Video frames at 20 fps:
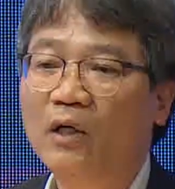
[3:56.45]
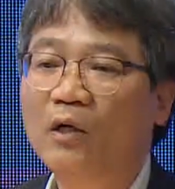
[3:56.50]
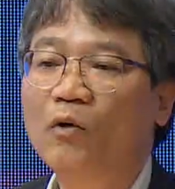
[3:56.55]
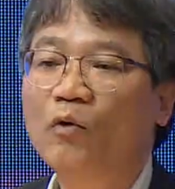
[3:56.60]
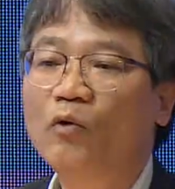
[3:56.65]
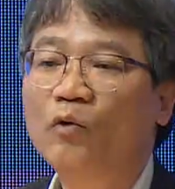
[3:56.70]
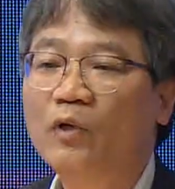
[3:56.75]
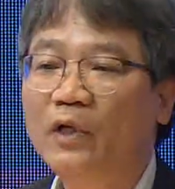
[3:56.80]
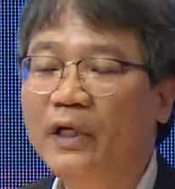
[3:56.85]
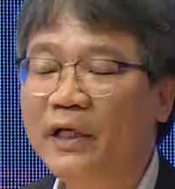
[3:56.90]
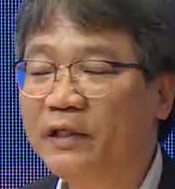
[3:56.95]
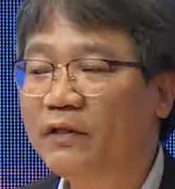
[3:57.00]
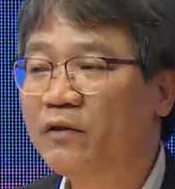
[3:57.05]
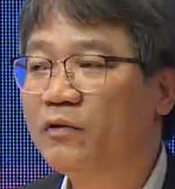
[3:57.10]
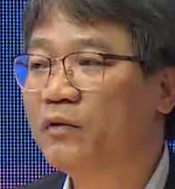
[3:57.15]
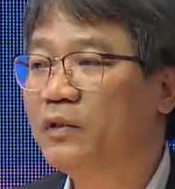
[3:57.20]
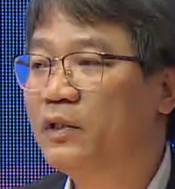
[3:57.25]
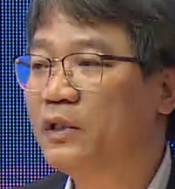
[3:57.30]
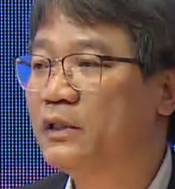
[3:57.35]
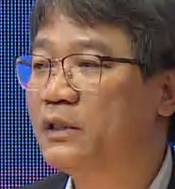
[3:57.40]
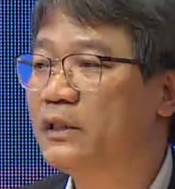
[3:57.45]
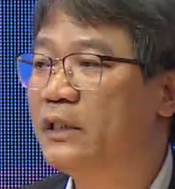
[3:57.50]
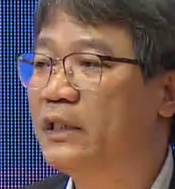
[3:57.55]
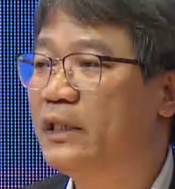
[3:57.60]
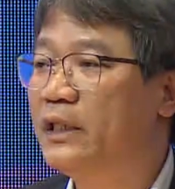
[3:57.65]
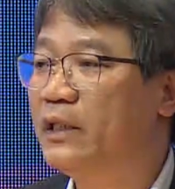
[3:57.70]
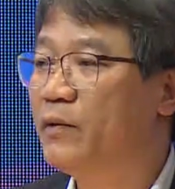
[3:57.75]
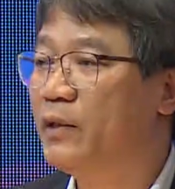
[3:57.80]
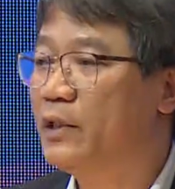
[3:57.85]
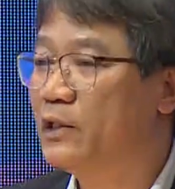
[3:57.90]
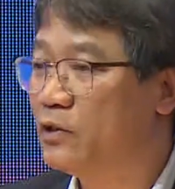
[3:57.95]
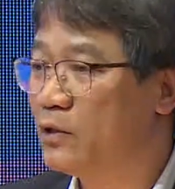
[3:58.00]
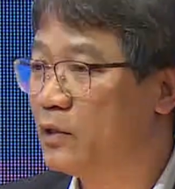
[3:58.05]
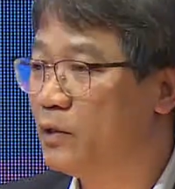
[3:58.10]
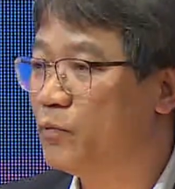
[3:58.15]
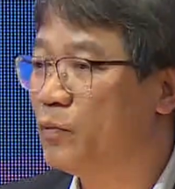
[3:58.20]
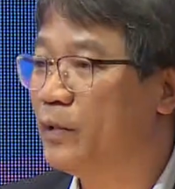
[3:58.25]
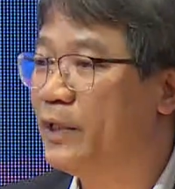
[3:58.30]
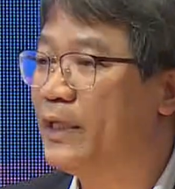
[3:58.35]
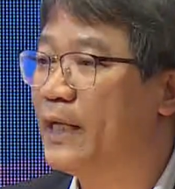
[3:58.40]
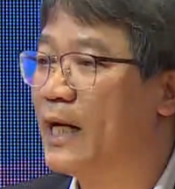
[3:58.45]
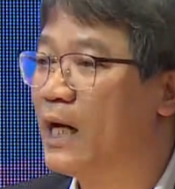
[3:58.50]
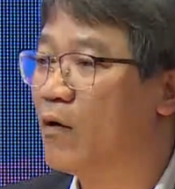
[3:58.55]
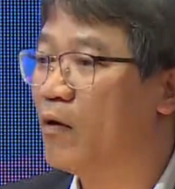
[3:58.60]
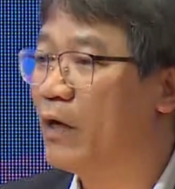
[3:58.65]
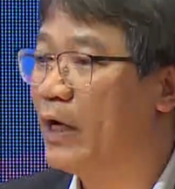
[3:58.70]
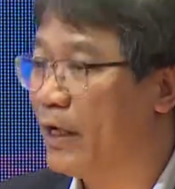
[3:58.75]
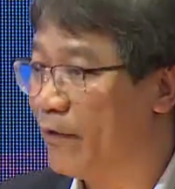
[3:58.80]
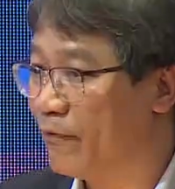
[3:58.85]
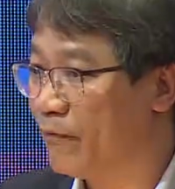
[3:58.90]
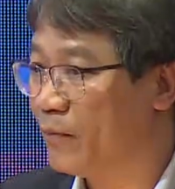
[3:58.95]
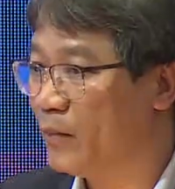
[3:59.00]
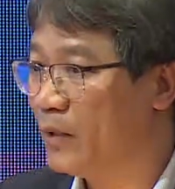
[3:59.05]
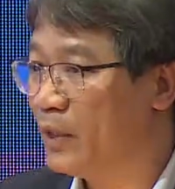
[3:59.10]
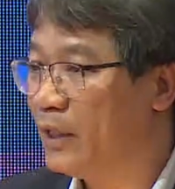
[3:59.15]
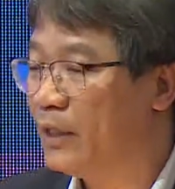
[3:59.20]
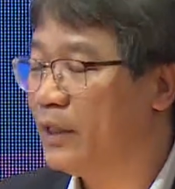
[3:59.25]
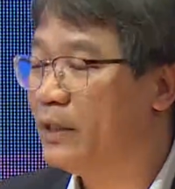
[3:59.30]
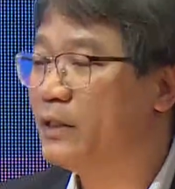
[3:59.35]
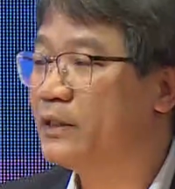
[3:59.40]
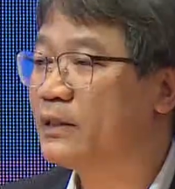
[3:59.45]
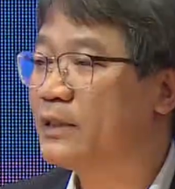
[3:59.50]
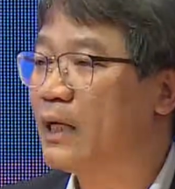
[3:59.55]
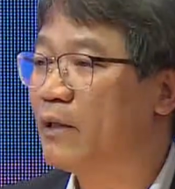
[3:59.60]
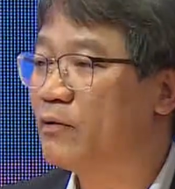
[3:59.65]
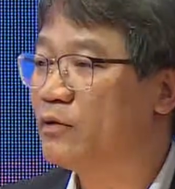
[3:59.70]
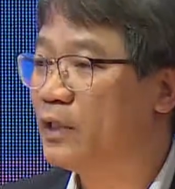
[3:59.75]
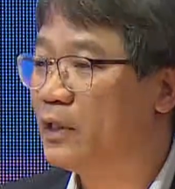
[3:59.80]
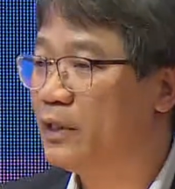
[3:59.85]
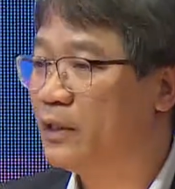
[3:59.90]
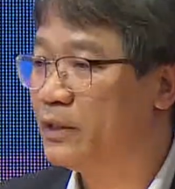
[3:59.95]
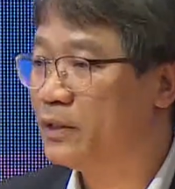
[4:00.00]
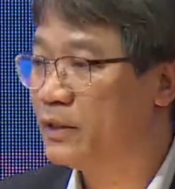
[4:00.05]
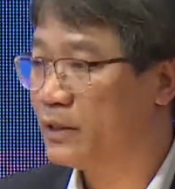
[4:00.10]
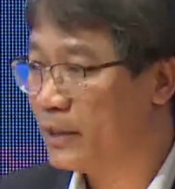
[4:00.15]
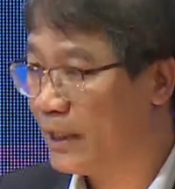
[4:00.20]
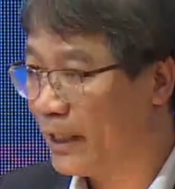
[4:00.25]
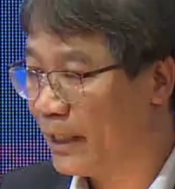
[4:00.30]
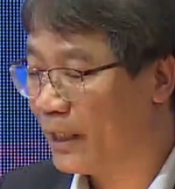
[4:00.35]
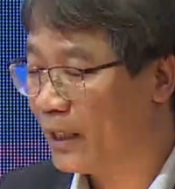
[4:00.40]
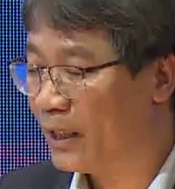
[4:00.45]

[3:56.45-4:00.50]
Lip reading: would lead to the situation we now have in the South China Sea,